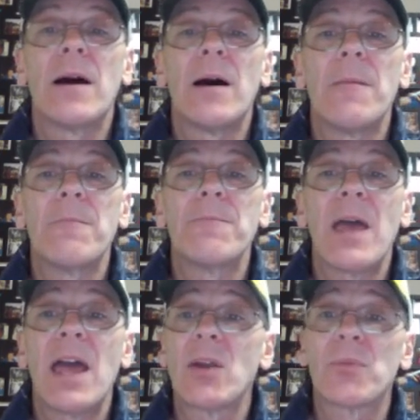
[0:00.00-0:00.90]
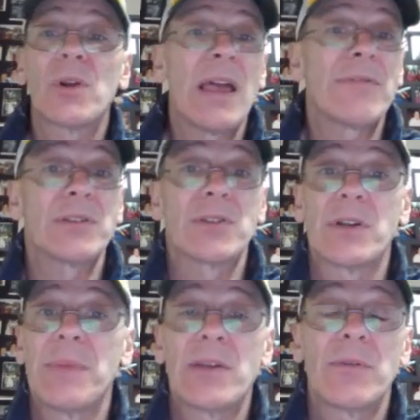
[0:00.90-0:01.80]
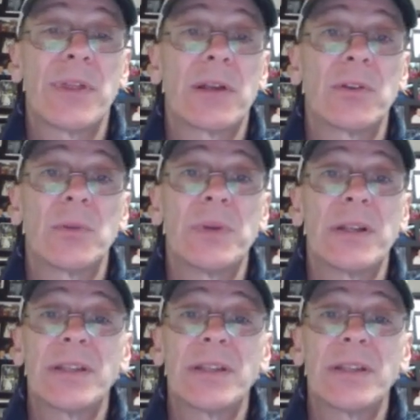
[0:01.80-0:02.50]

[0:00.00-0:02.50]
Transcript: And number 11 is going to make you think a little bit.